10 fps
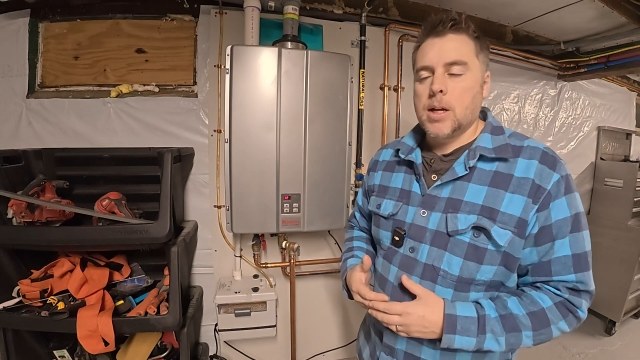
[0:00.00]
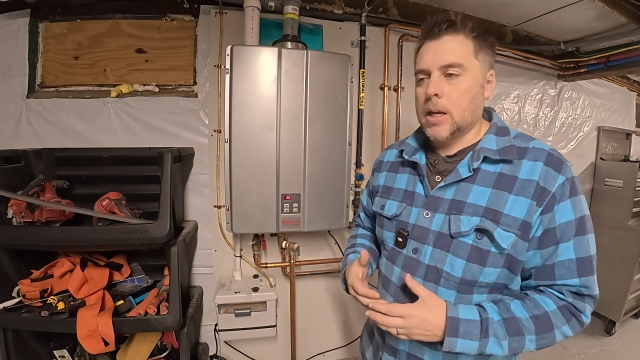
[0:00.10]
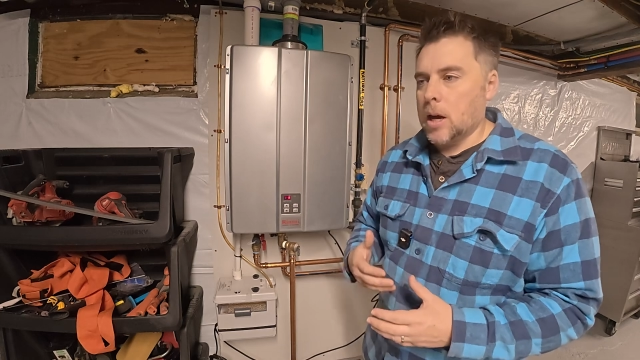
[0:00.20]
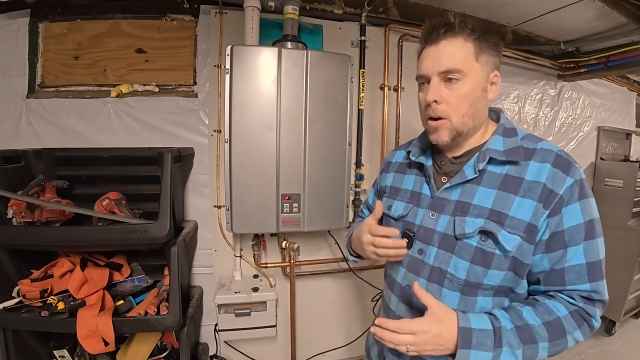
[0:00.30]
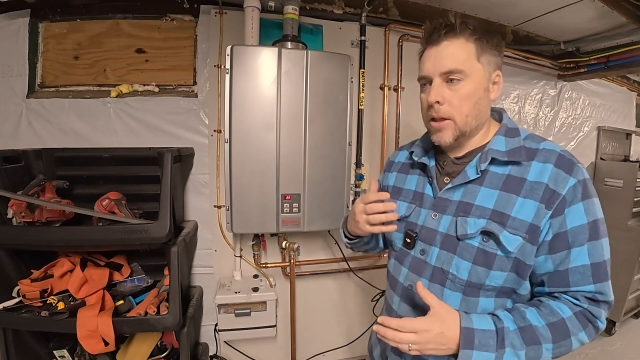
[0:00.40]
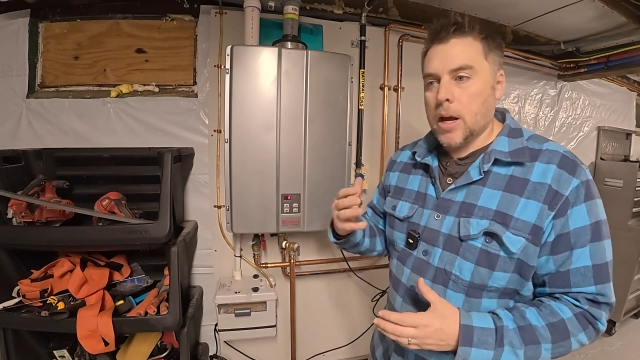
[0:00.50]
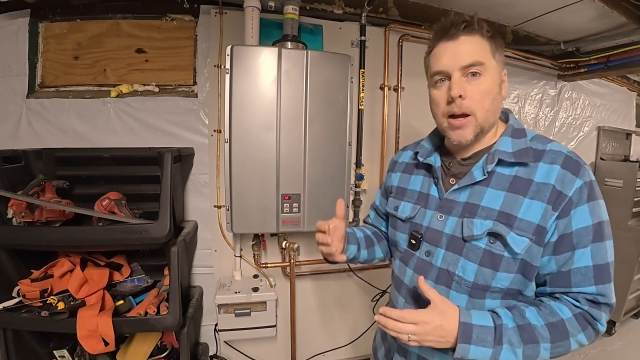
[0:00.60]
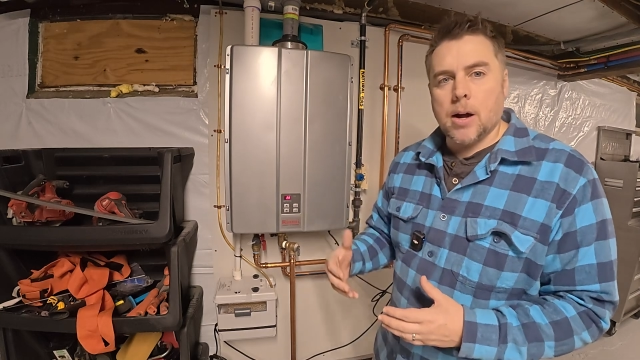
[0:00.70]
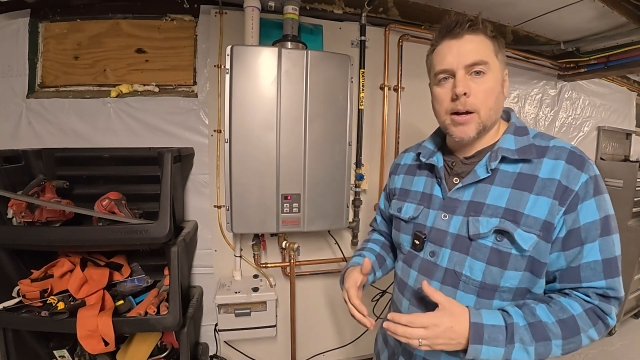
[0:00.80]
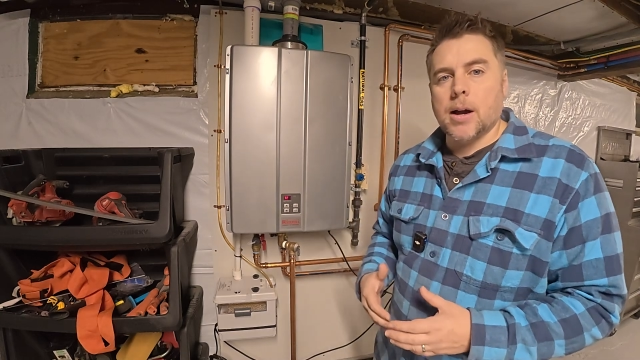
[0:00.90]
get all that
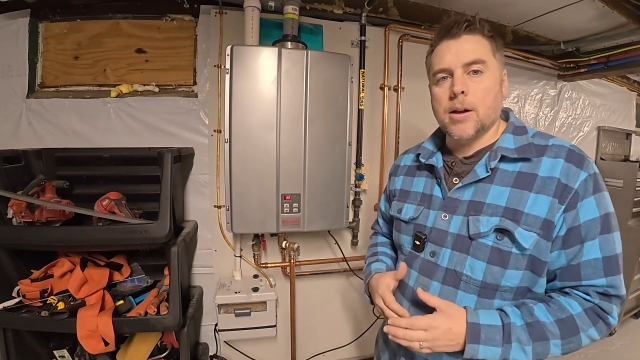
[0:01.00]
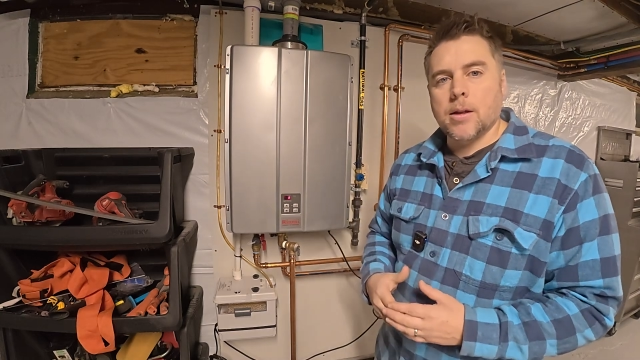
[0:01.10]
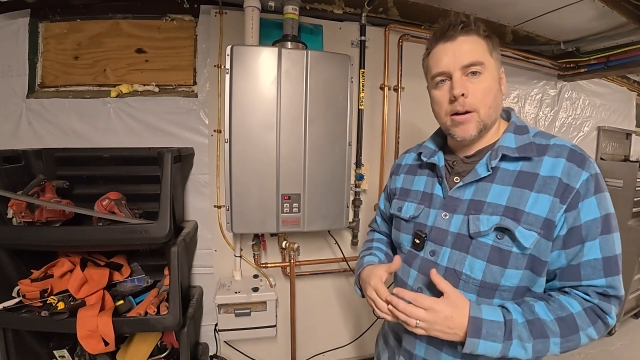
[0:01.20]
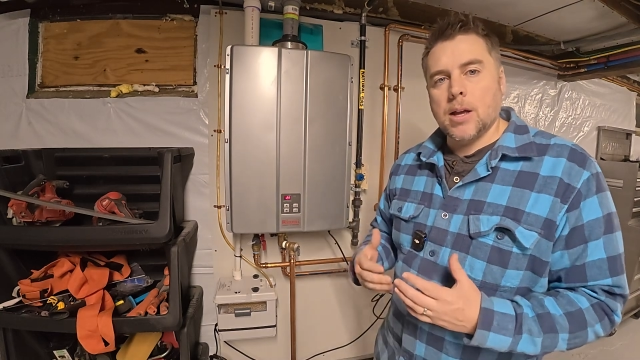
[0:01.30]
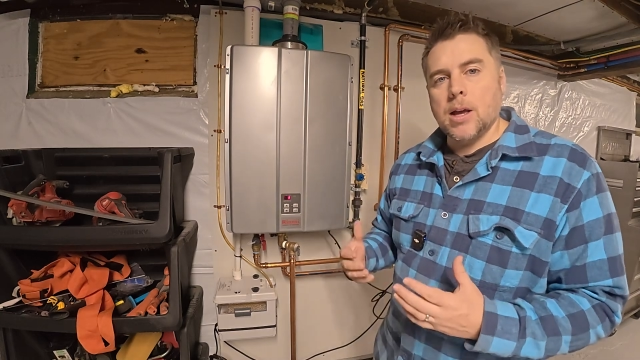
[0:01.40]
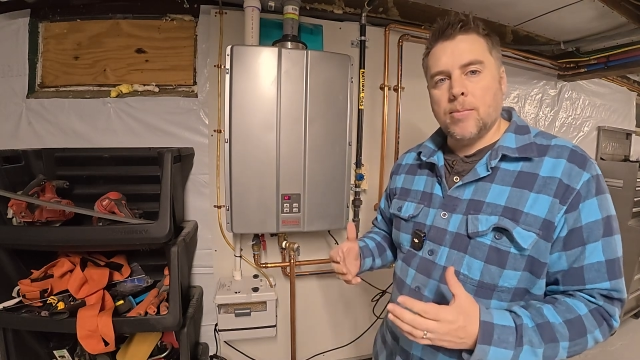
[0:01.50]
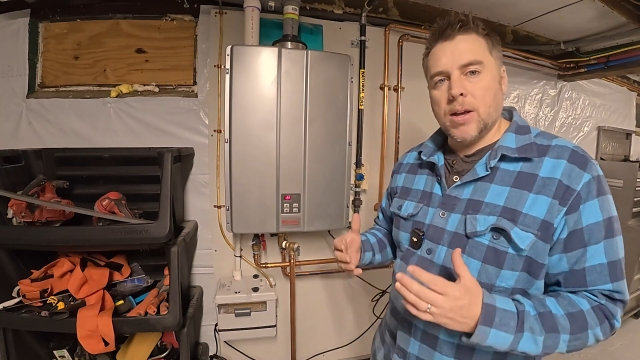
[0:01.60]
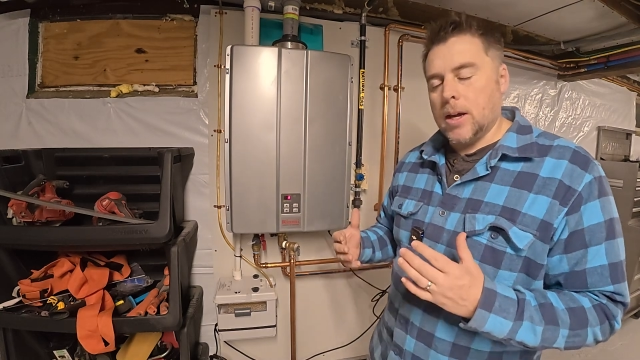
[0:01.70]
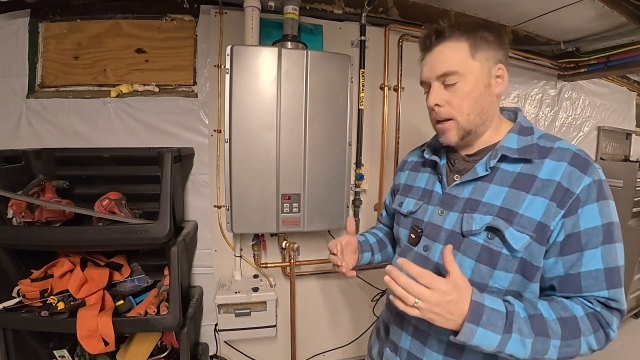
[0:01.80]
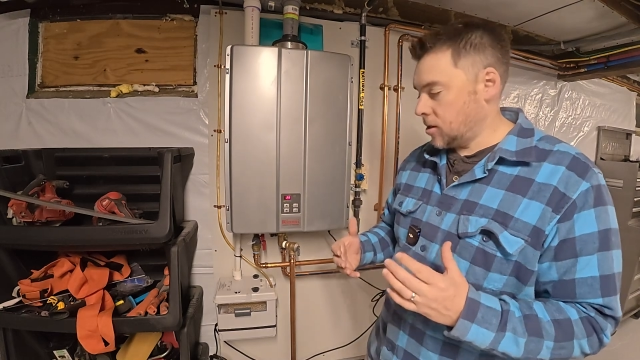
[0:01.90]
gunk out of there, keep the
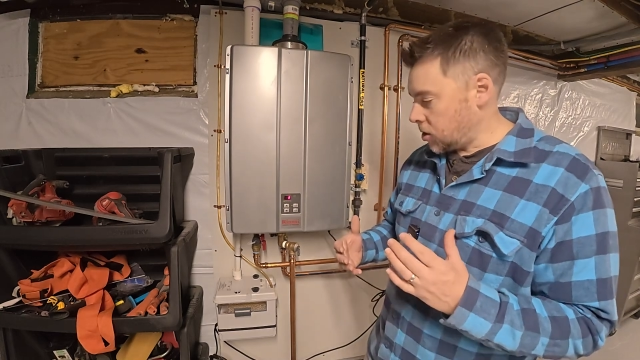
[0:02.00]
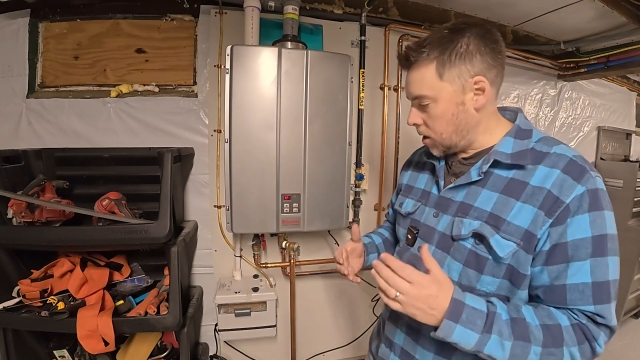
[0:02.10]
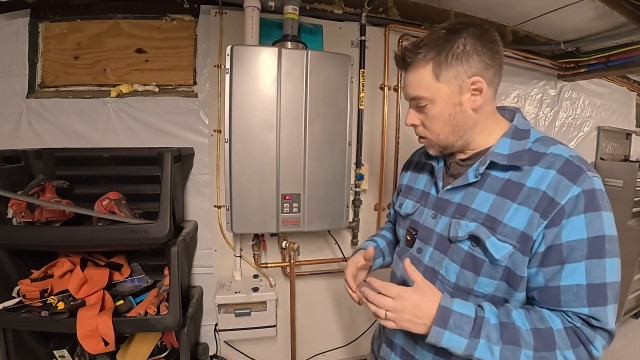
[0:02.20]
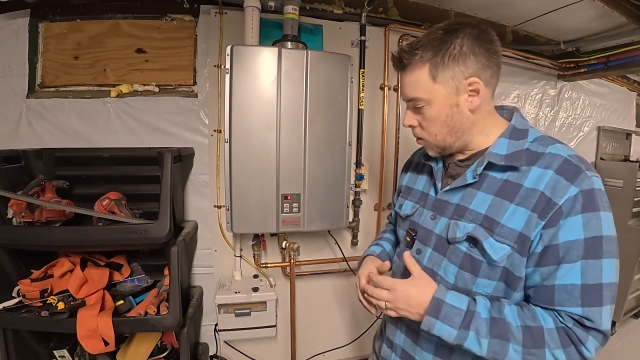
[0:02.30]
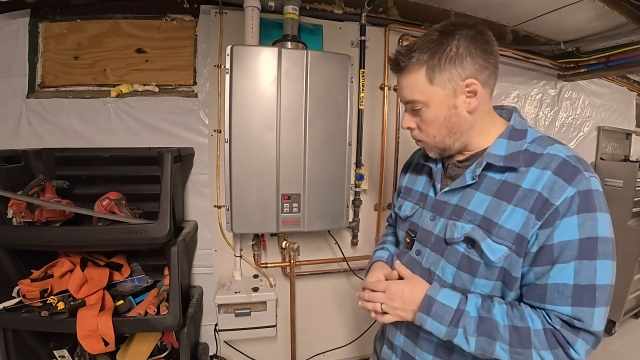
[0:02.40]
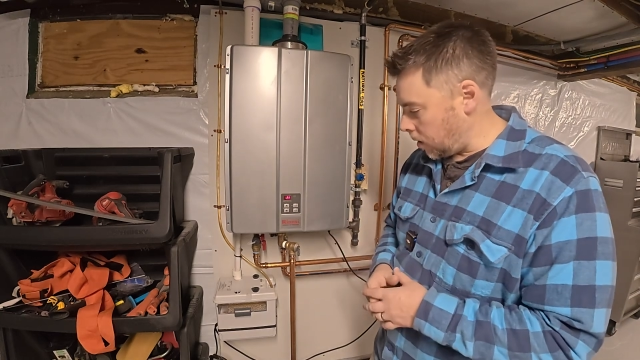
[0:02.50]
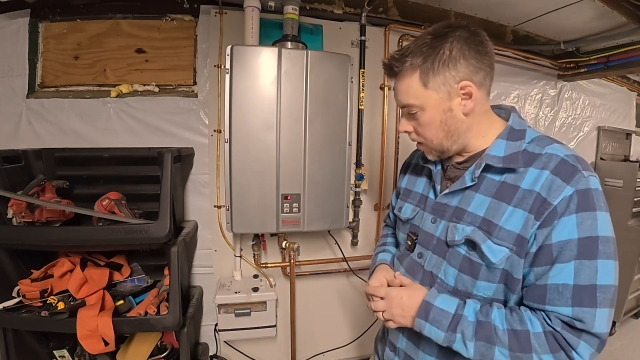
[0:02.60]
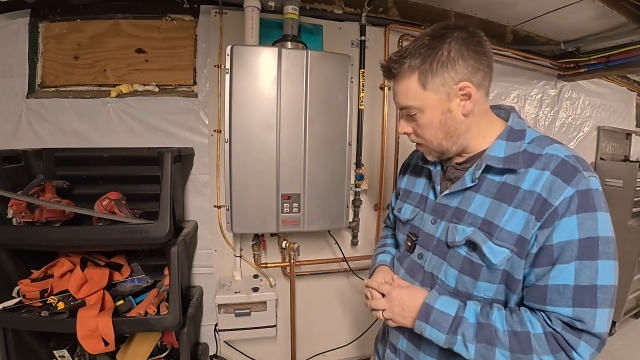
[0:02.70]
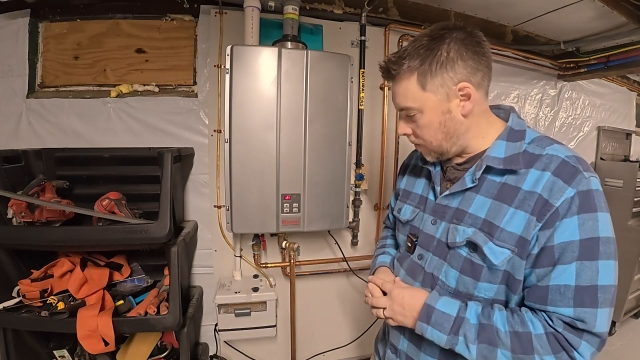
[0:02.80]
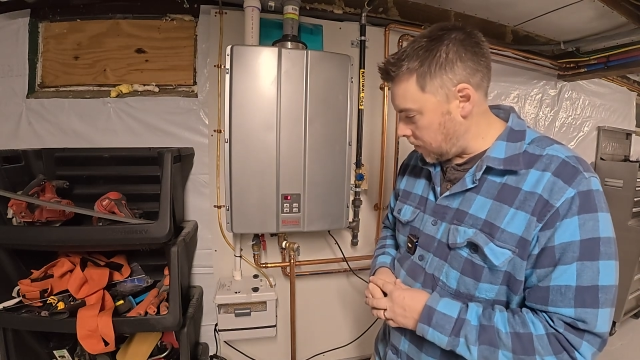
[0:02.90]
heat exchanger
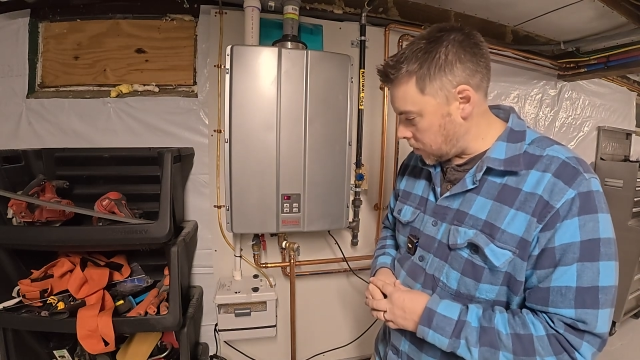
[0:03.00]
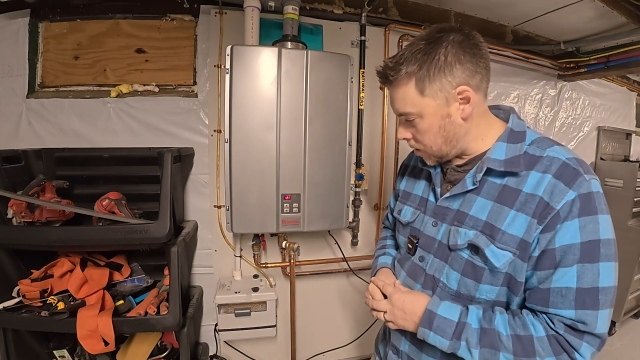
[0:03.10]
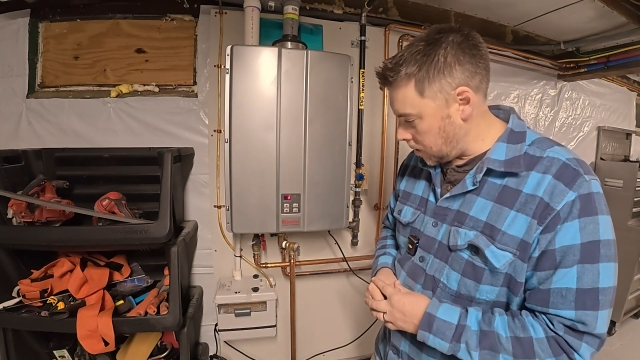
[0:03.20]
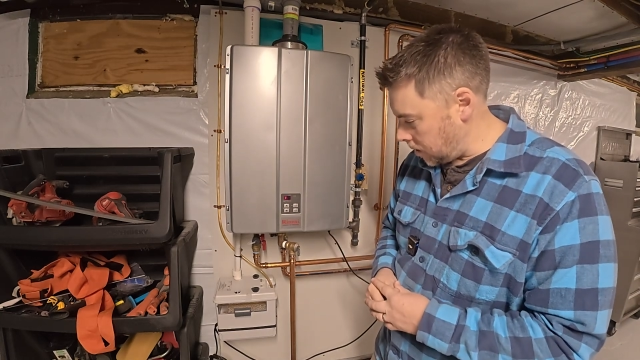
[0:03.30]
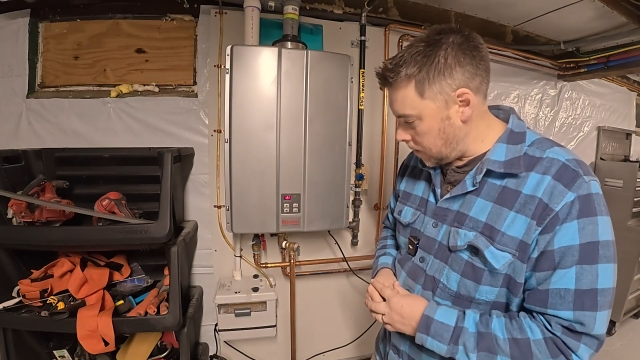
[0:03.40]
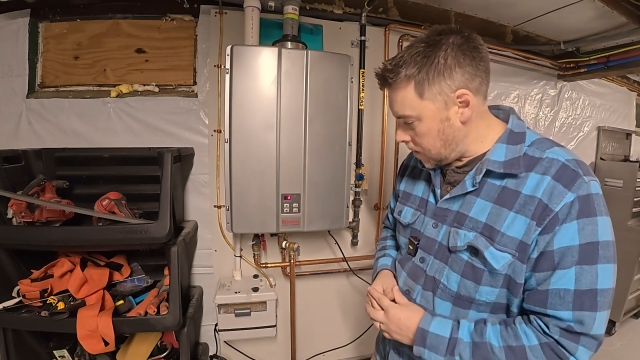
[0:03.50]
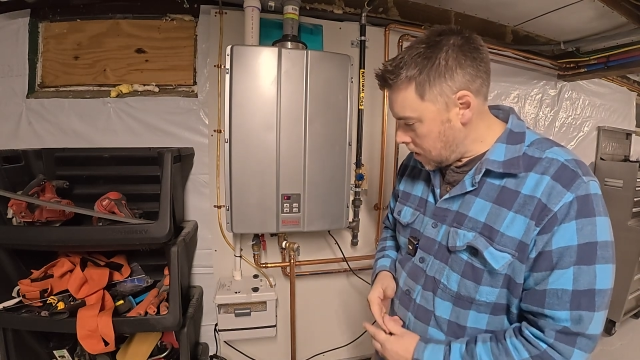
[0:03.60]
working efficiently.